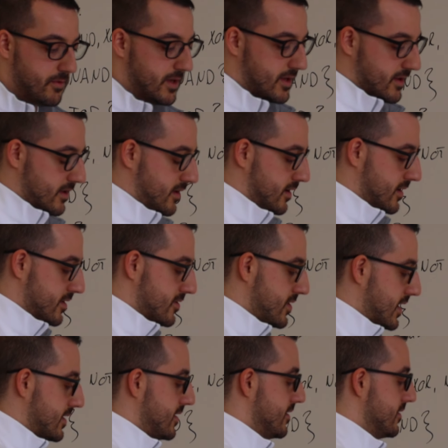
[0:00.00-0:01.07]
we can
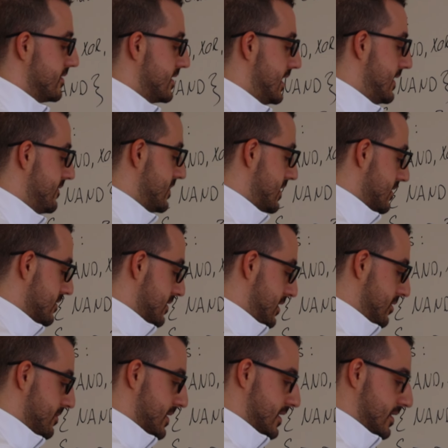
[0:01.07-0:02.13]
construct those out of single
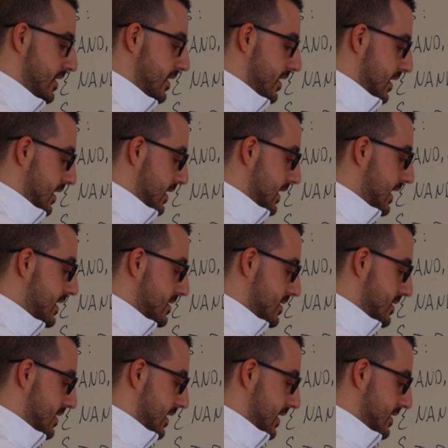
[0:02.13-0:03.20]
qubit
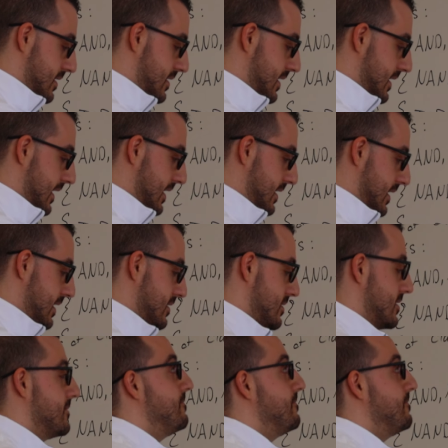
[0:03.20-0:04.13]
gates and C-NOT gates.